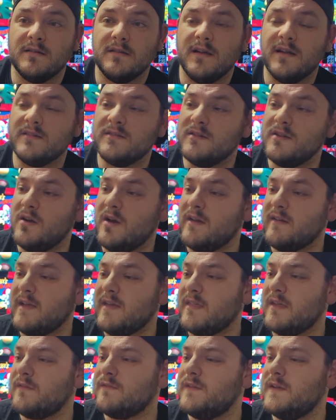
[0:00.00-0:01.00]
I don't know, I
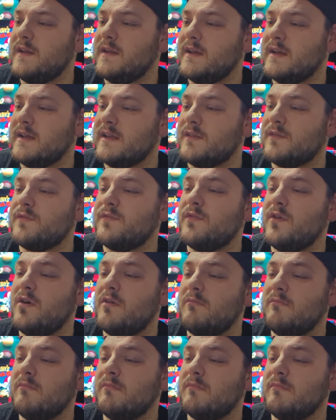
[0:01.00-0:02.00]
get that feeling it's
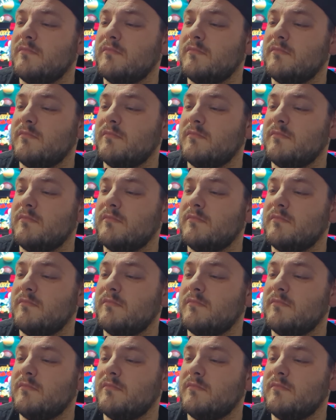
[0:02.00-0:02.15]
from